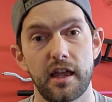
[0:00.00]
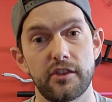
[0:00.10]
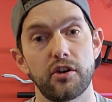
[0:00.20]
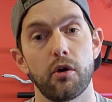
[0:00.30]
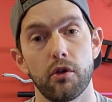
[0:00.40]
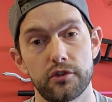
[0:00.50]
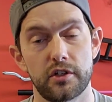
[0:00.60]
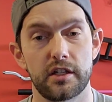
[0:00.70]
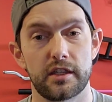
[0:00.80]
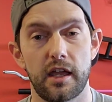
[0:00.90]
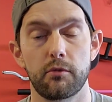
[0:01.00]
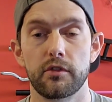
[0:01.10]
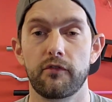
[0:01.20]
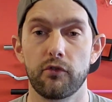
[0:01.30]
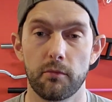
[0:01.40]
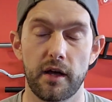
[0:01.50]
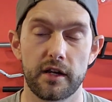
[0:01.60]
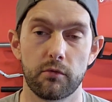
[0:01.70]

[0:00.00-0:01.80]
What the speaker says: and then alternate that with a full body